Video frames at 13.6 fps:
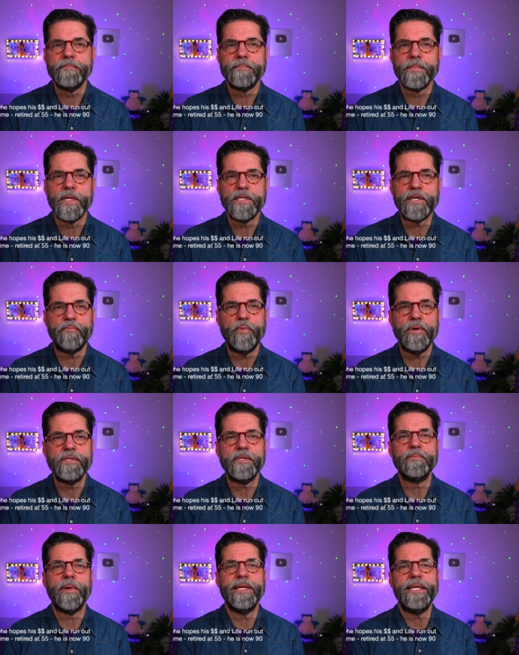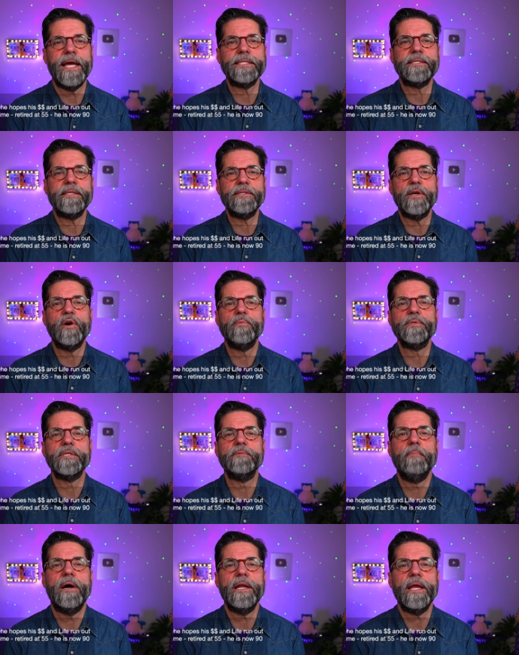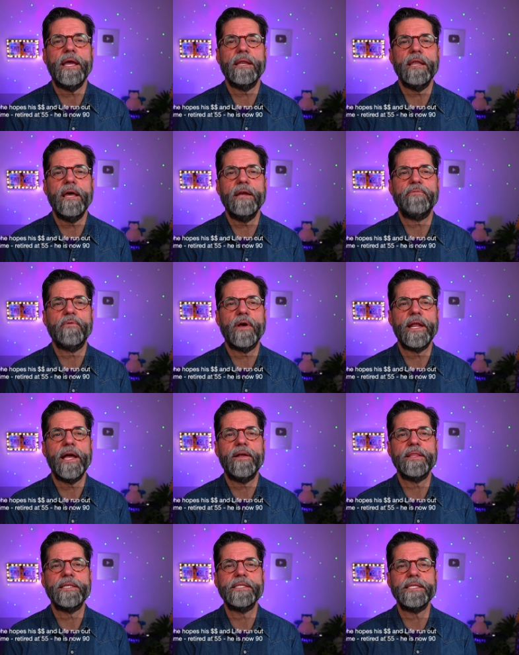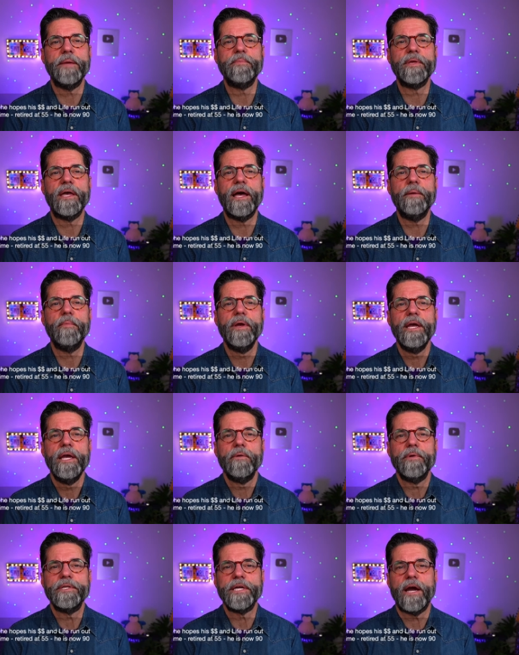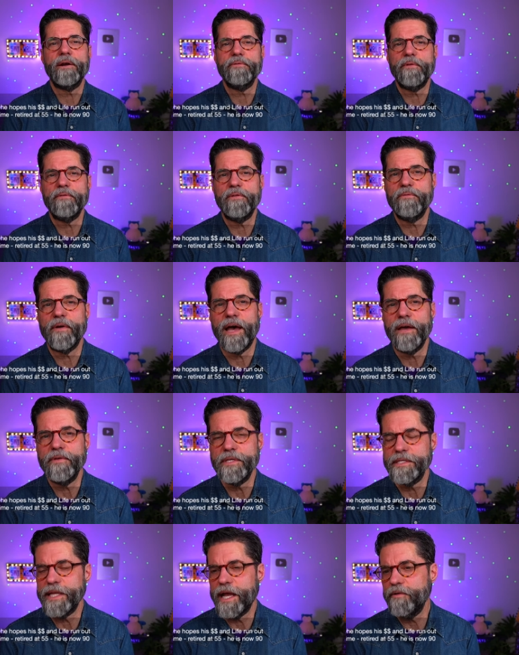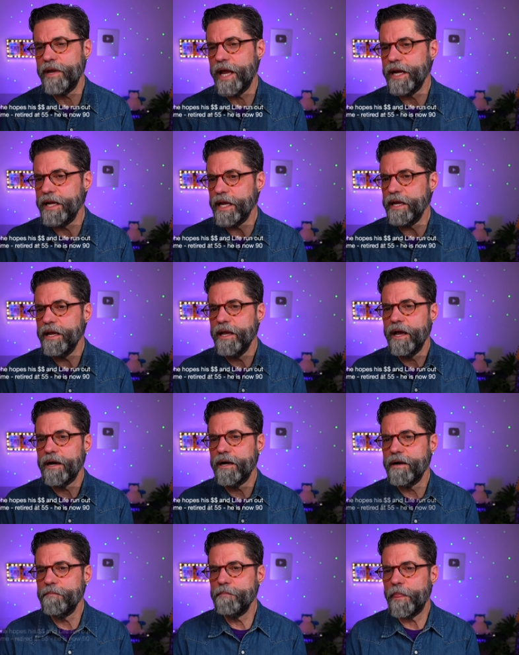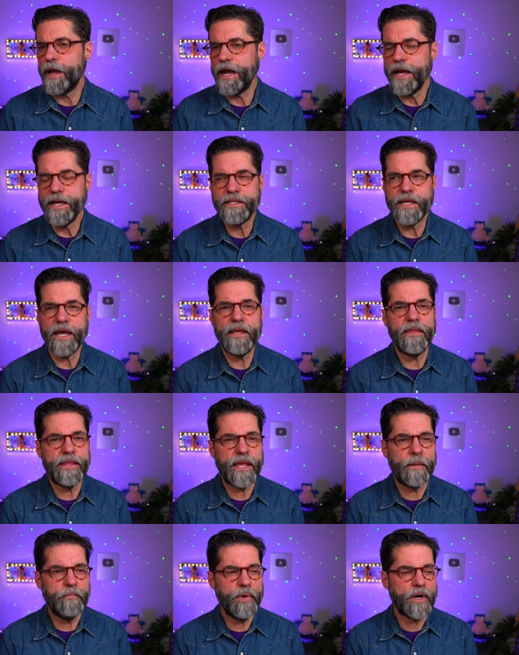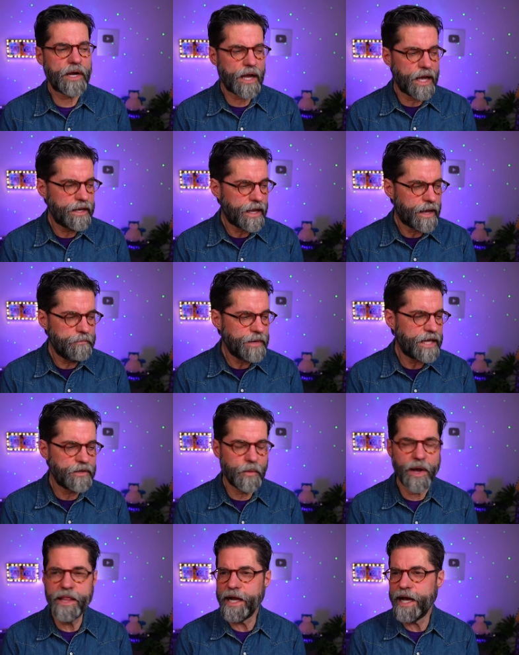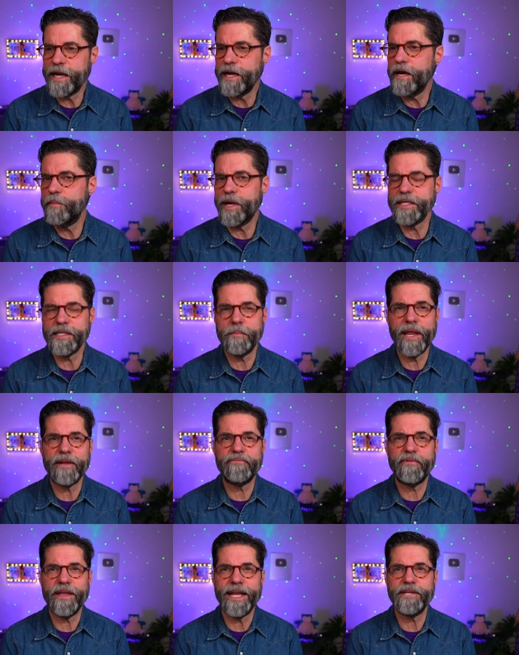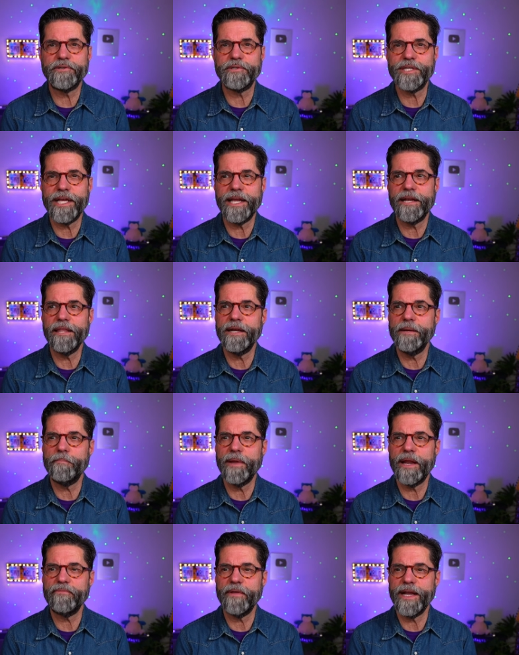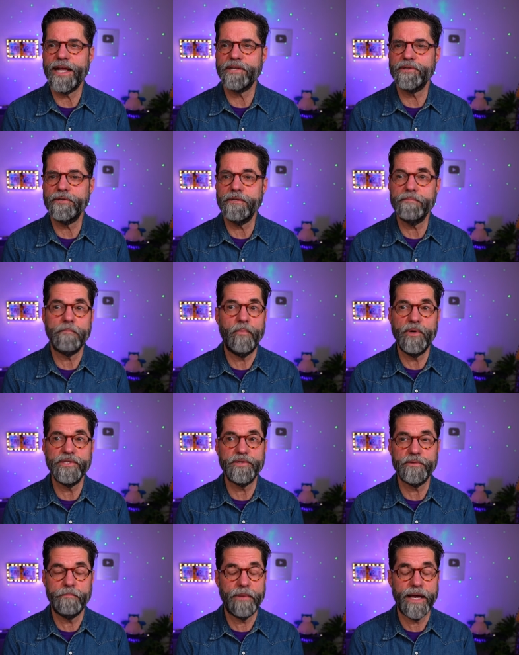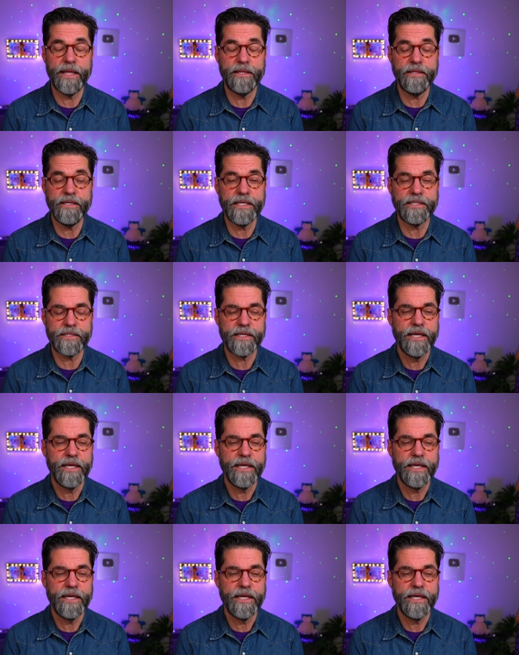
Chef Boy says, my dad says he hopes his money and life run out at the same time. Retired at 55. He's now 90. I got to tell you that book, I'm not dwelling on it here because I'm not a financial channel and I'm not a financial wizard by the least.